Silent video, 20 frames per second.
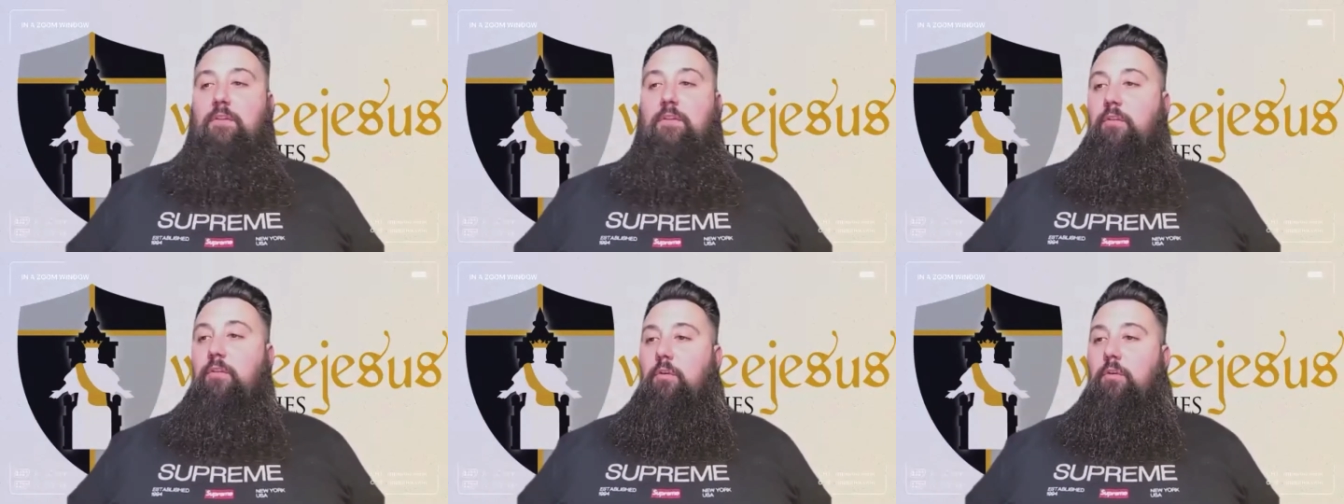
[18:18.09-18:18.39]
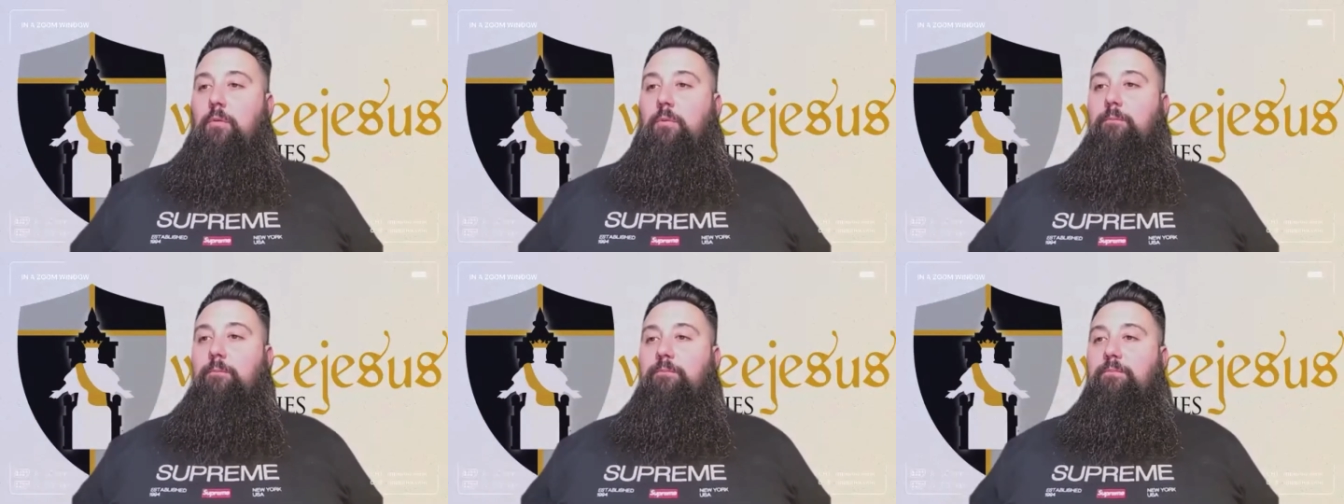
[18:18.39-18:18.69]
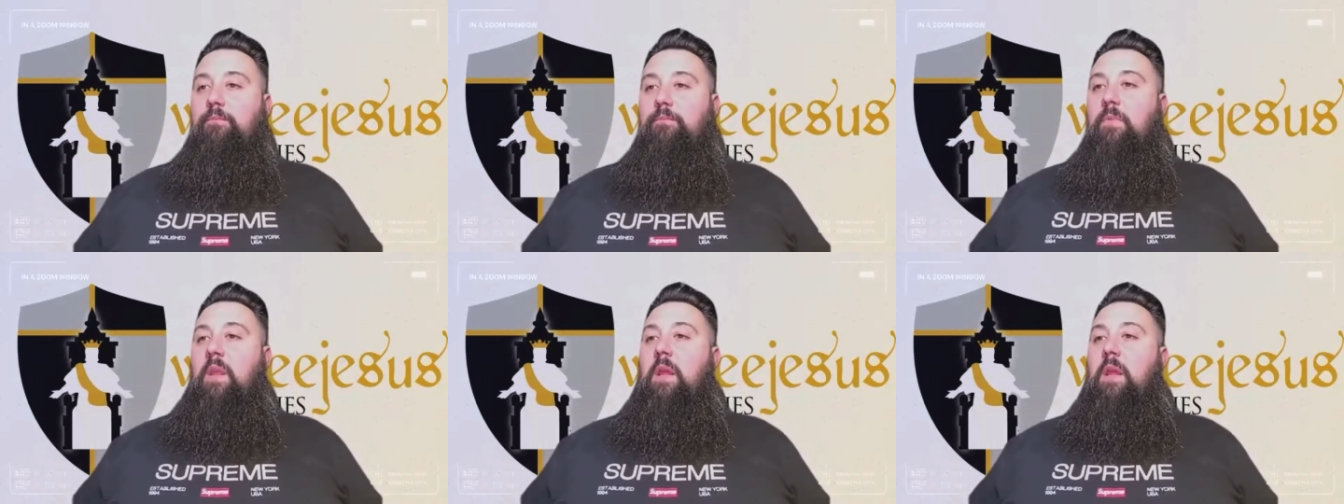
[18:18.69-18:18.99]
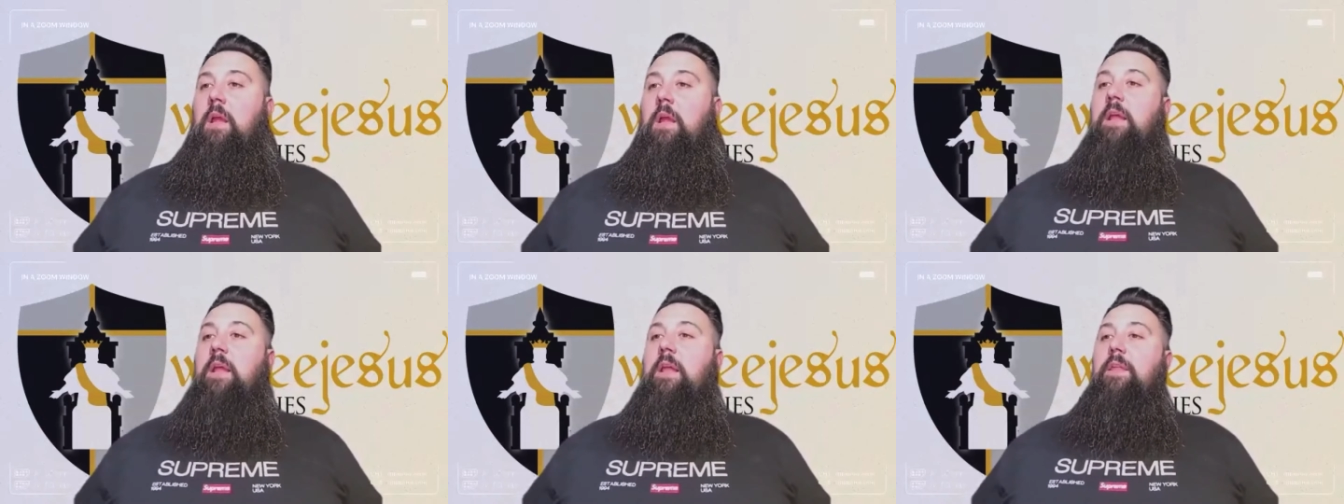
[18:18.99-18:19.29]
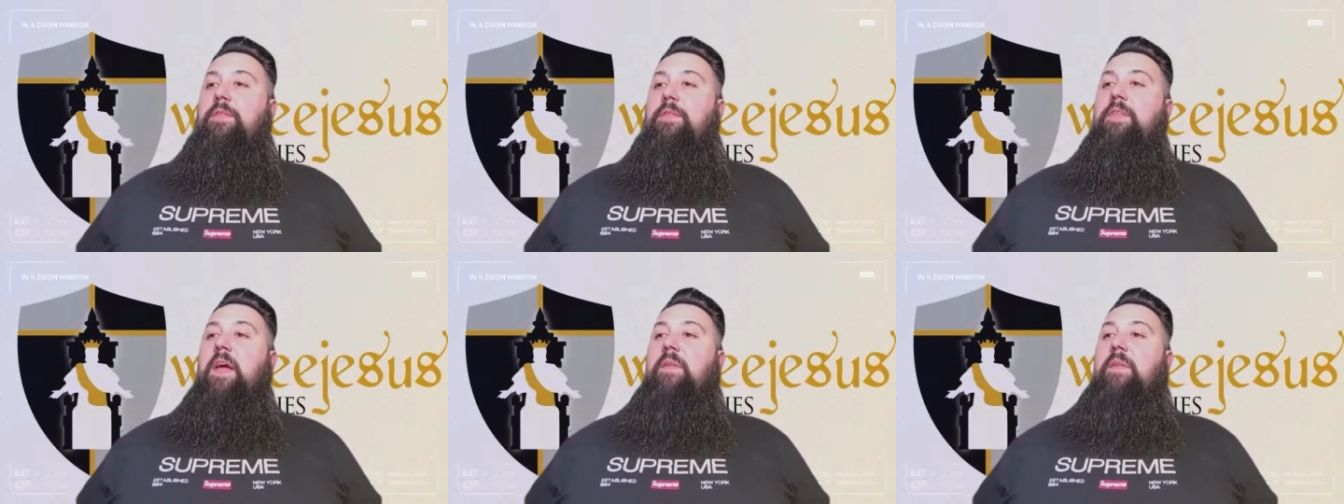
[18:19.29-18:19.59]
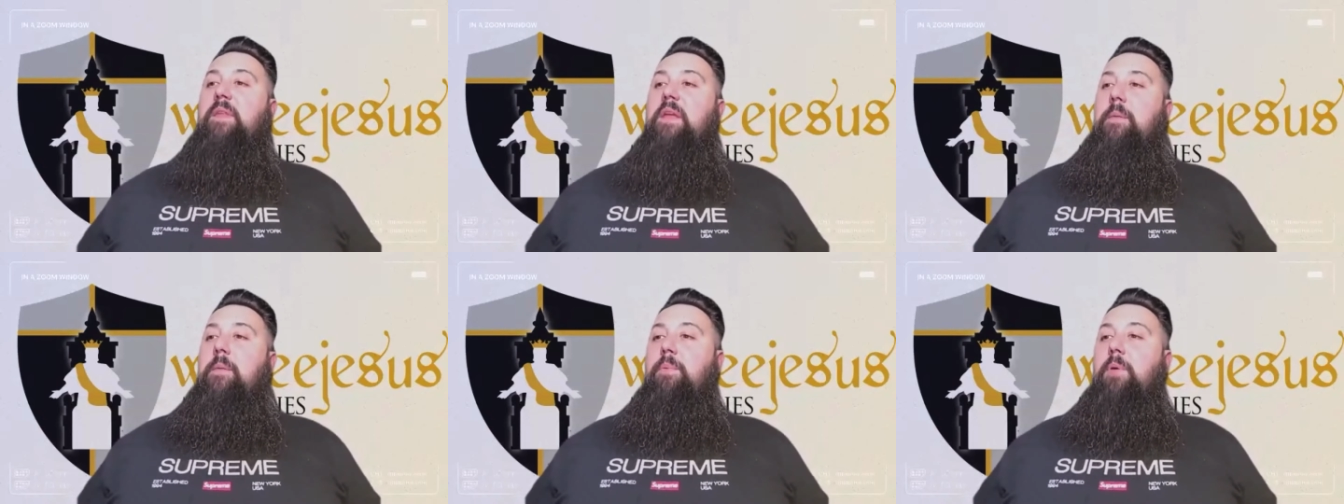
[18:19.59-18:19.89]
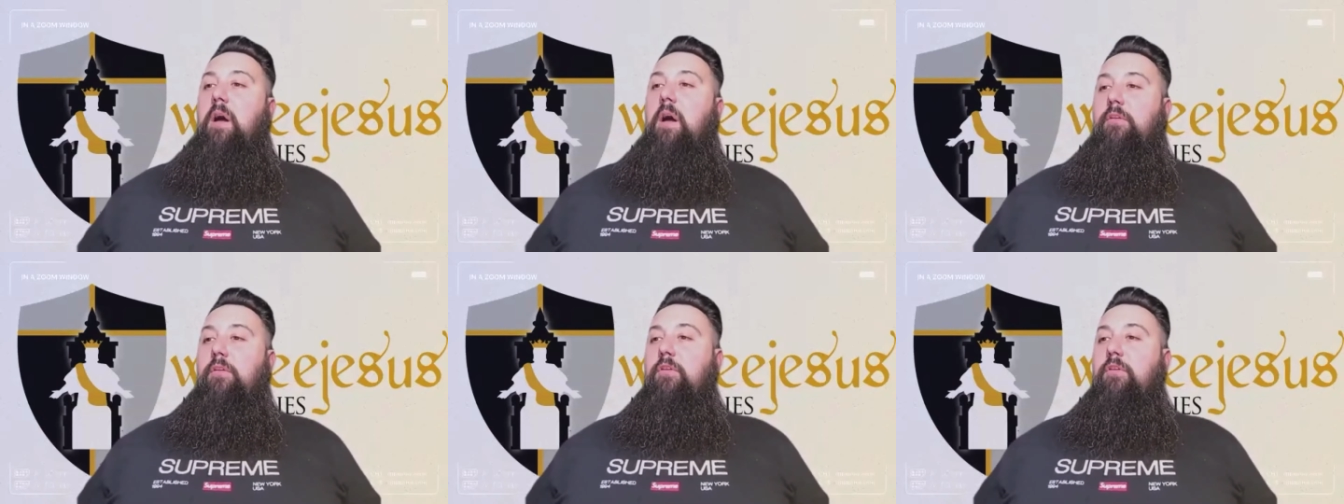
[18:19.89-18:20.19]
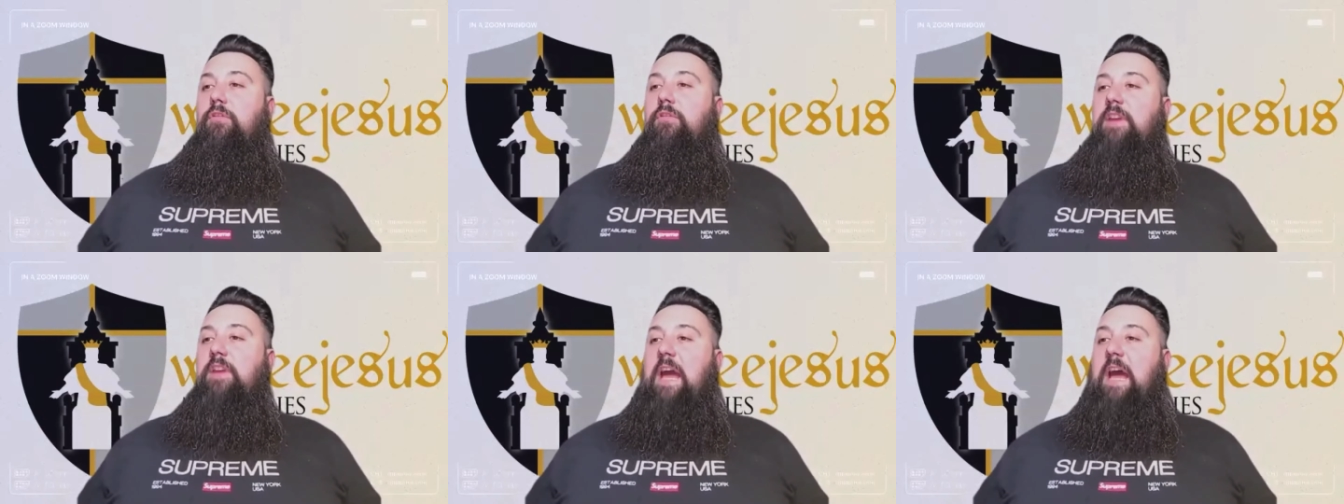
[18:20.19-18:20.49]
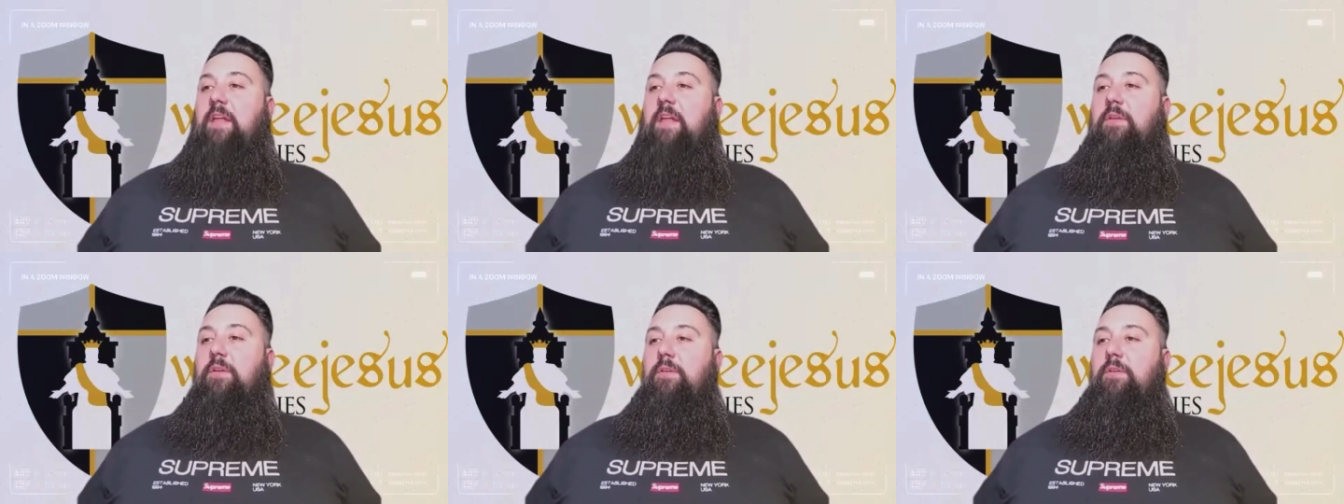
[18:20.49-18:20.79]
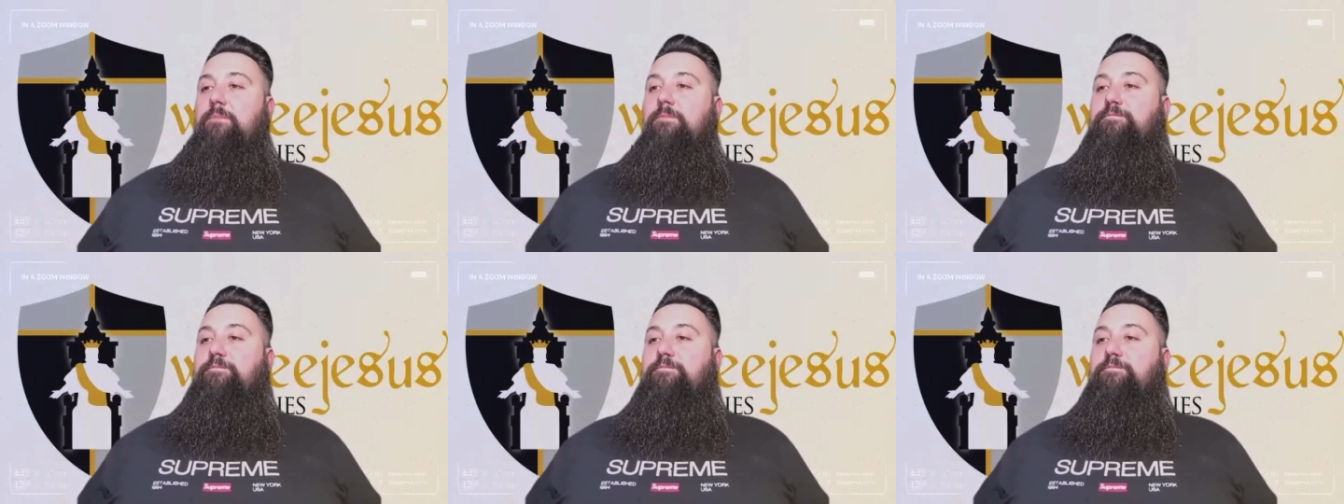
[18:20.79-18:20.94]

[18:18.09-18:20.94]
tomb. Then the apostles gathered